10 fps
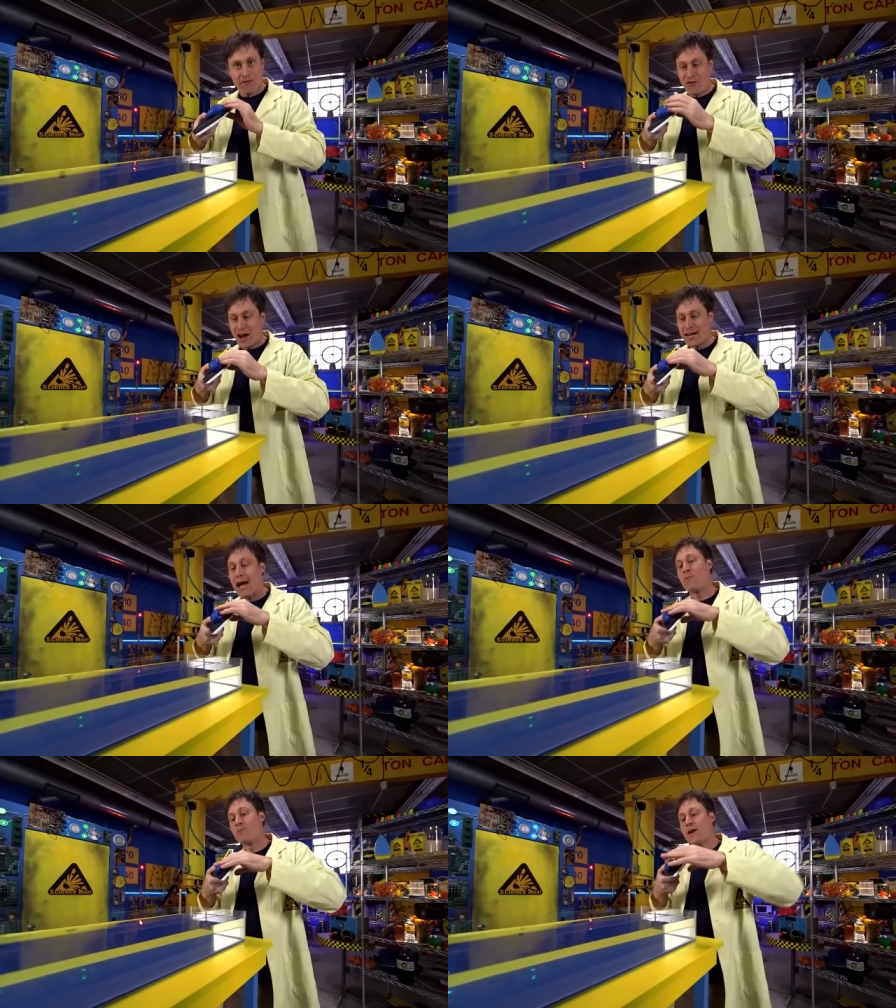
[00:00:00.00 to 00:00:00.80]
and find
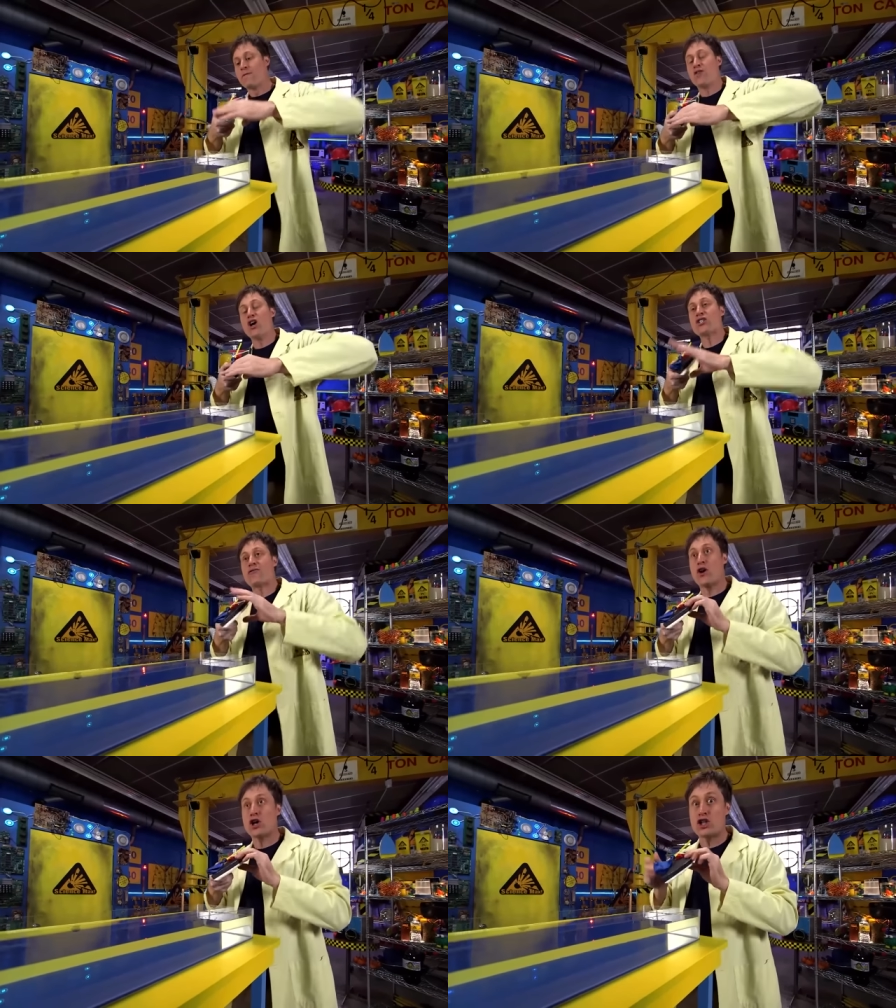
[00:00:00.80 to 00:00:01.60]
out. First
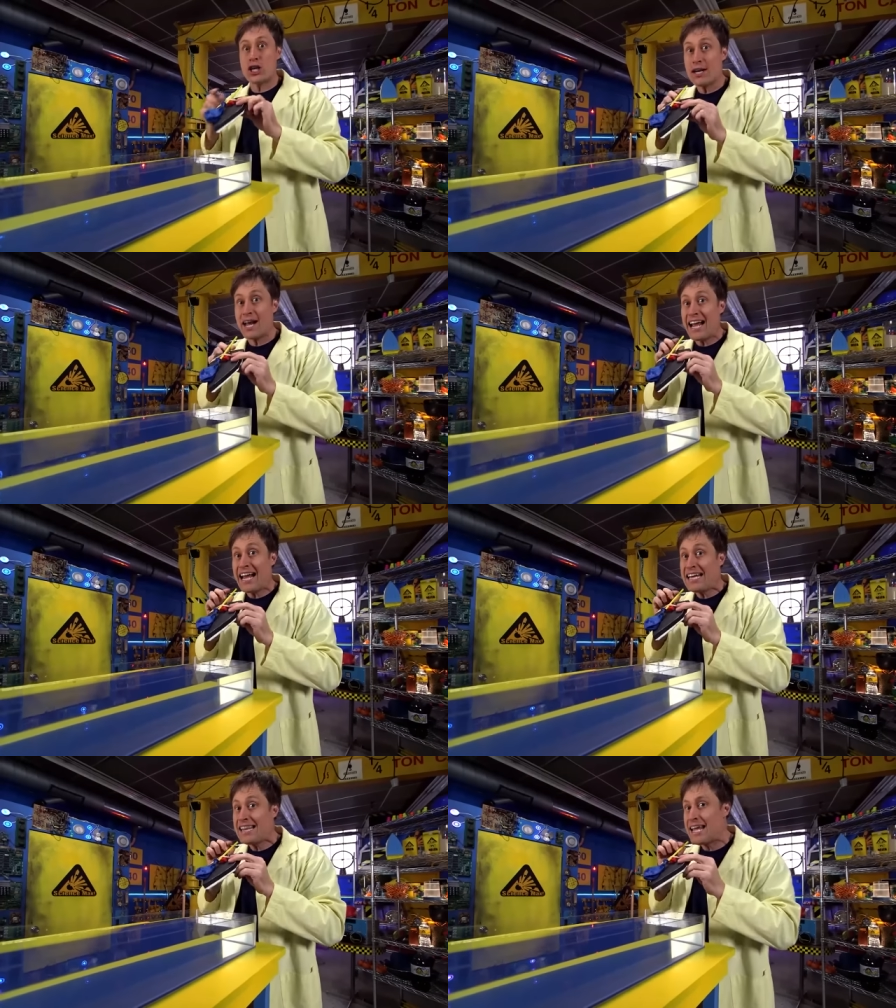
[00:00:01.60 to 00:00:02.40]
version,
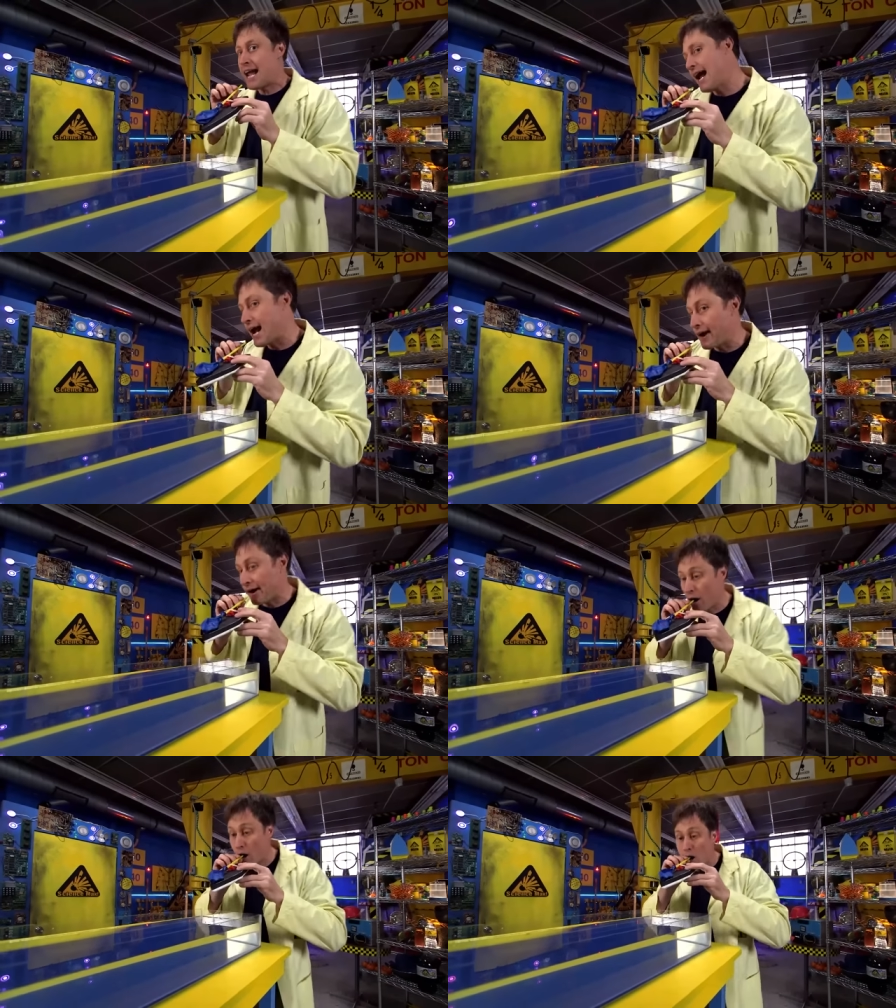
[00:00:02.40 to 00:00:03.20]
in the air.